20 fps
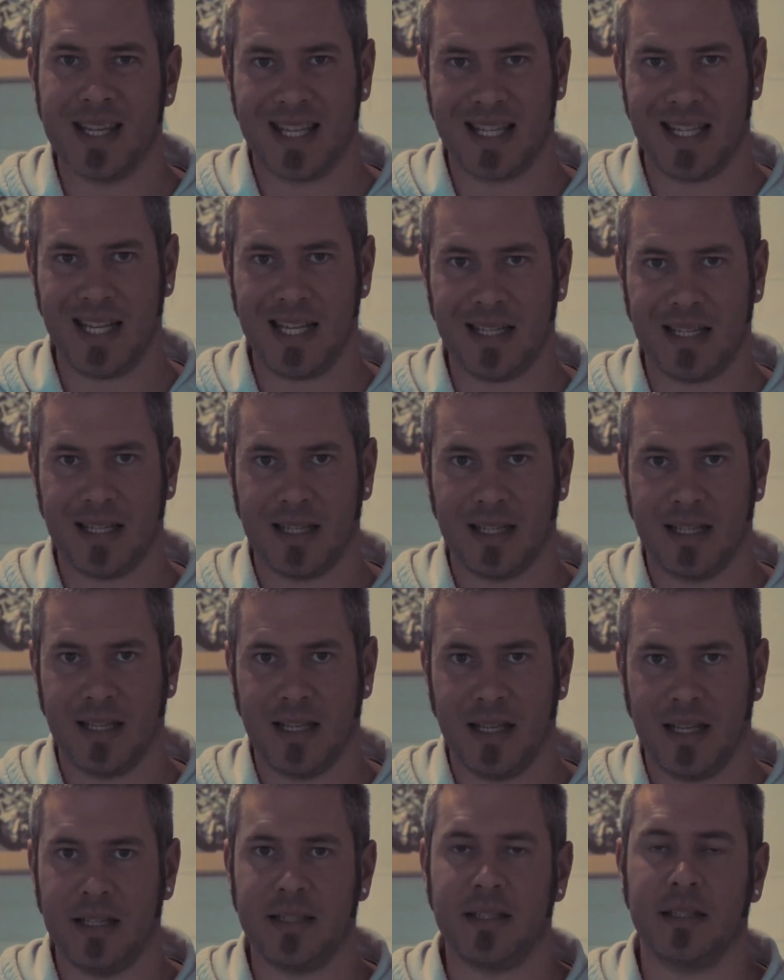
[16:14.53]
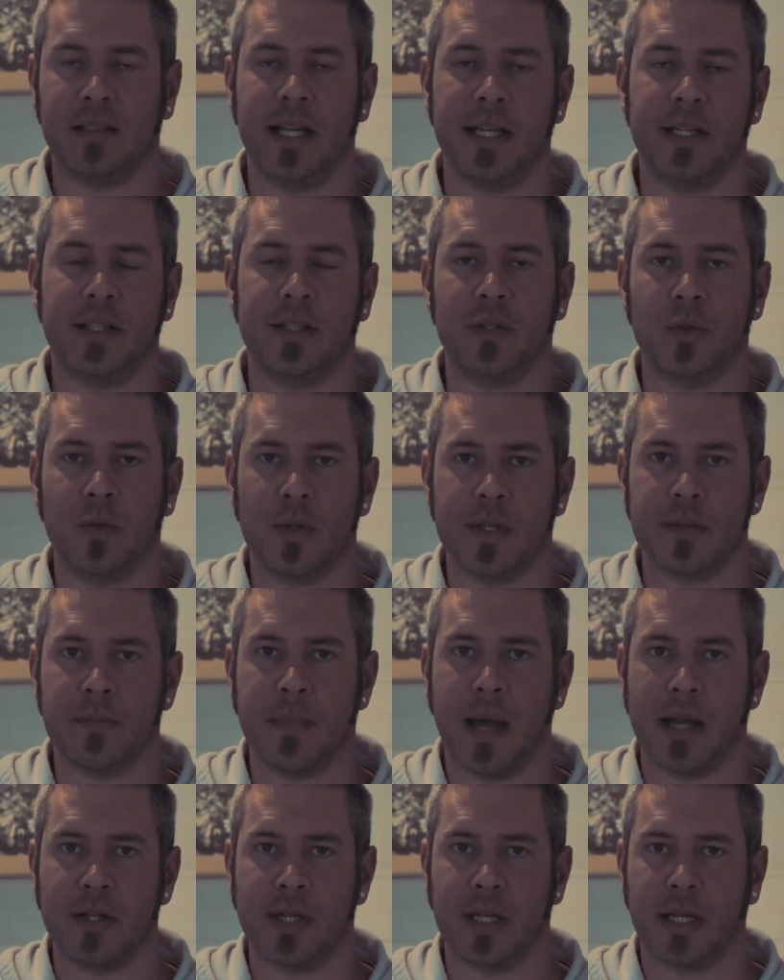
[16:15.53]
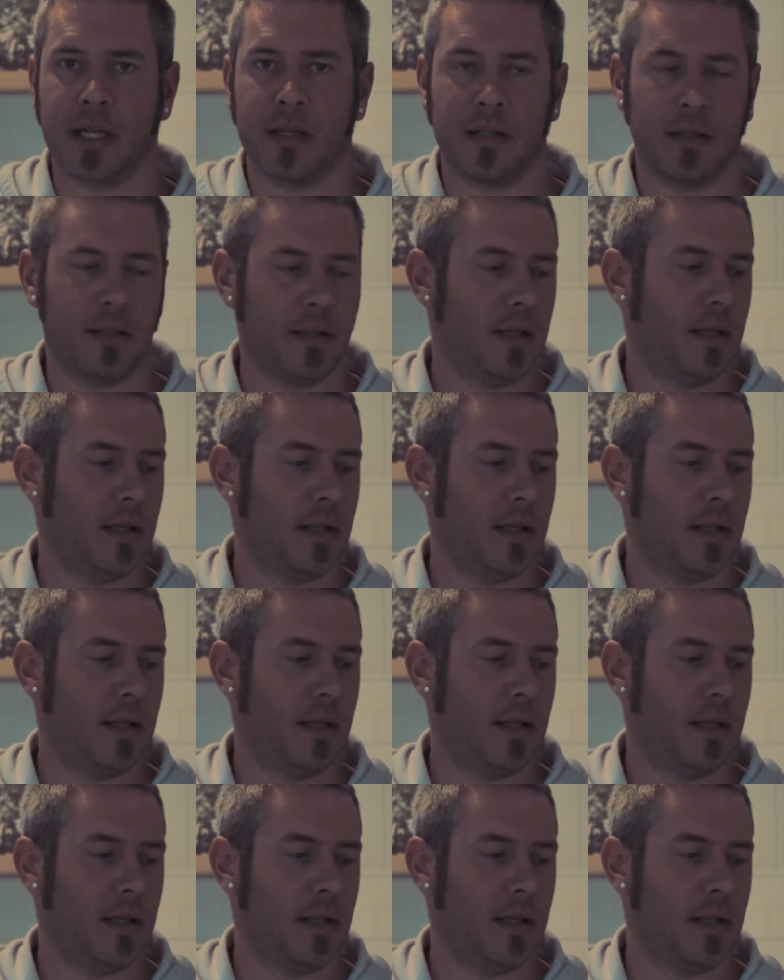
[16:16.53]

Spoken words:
sit to let it do its magic.